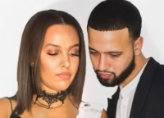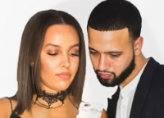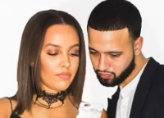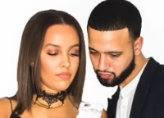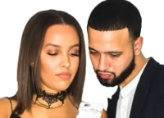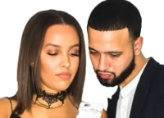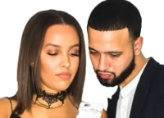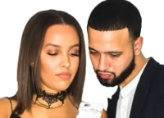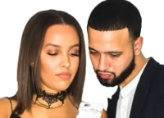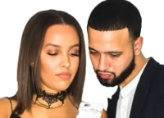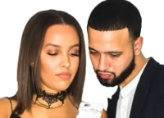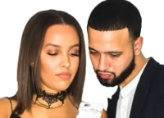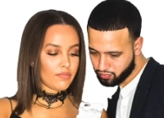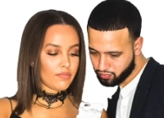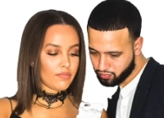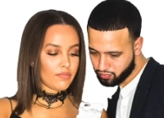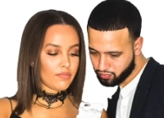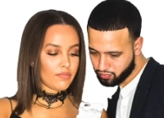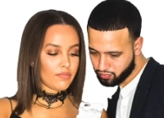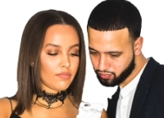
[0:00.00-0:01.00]

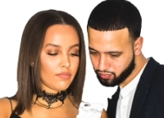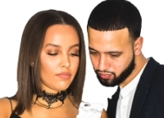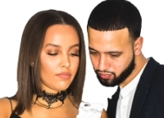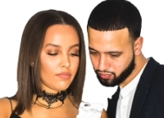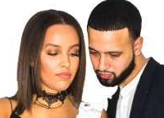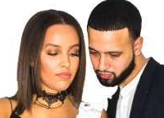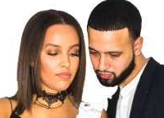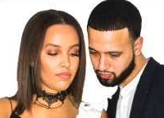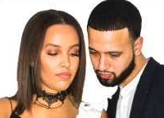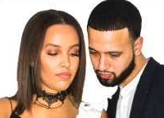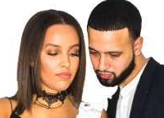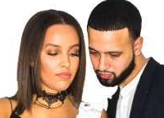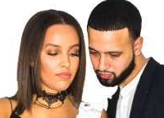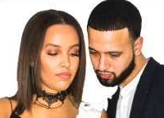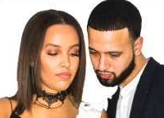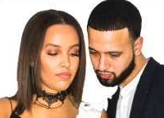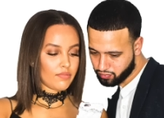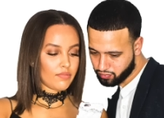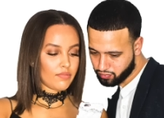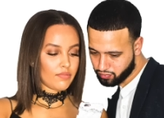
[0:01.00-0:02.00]

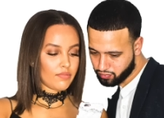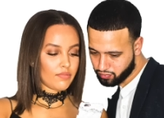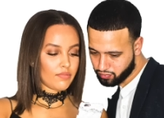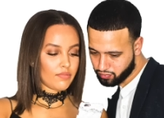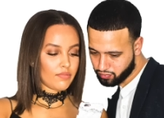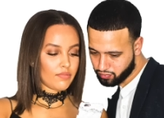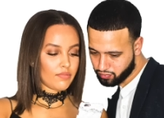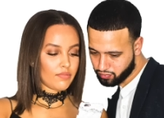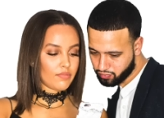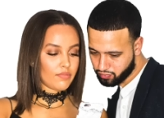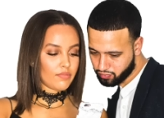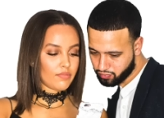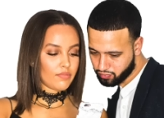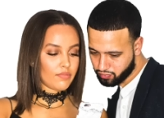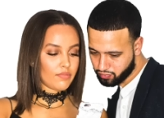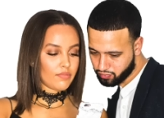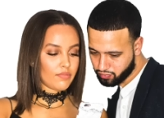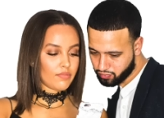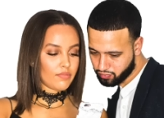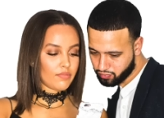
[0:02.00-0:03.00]

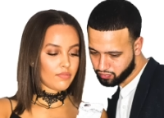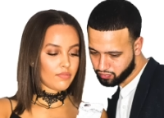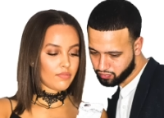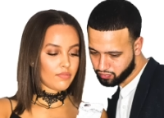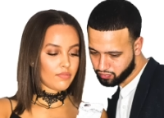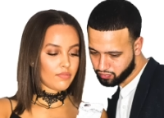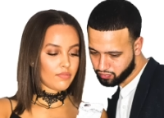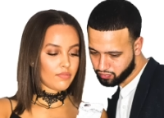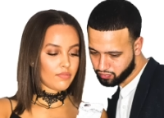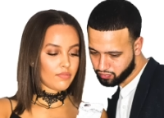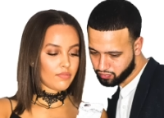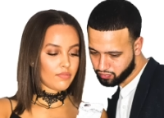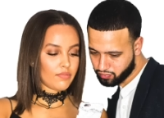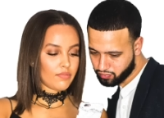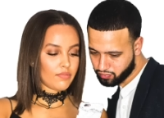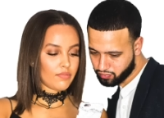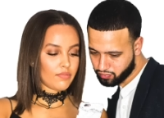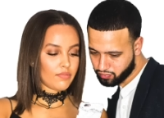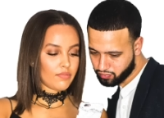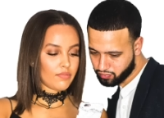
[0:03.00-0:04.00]

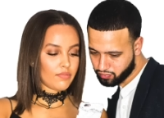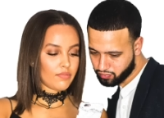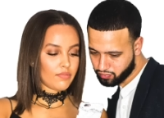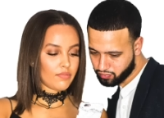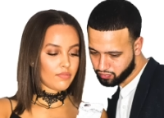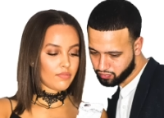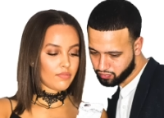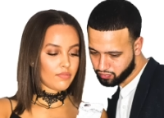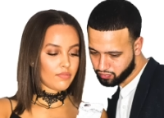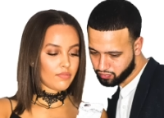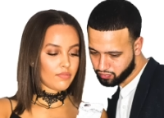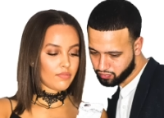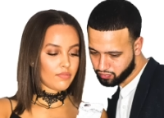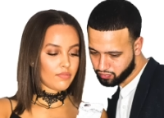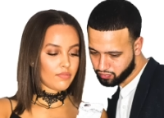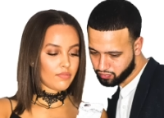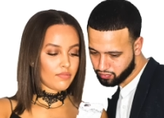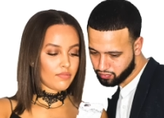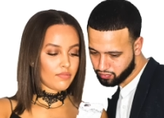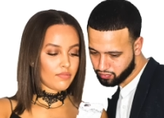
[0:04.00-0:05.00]

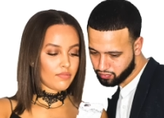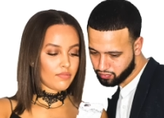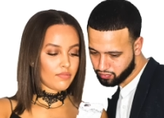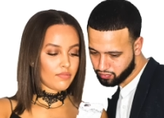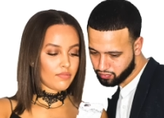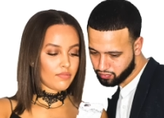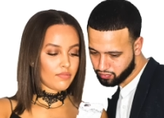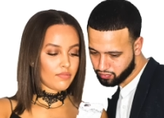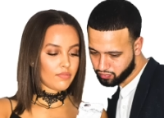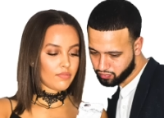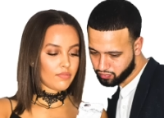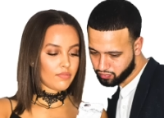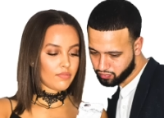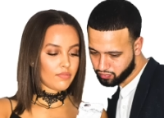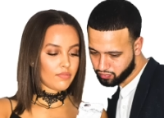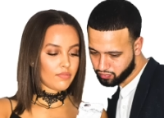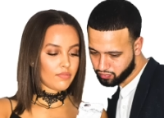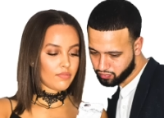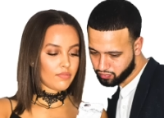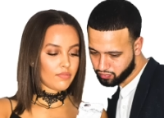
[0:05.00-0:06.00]

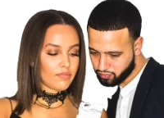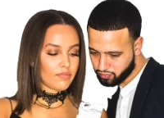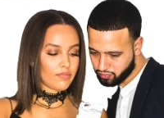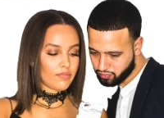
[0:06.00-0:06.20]
[no speech]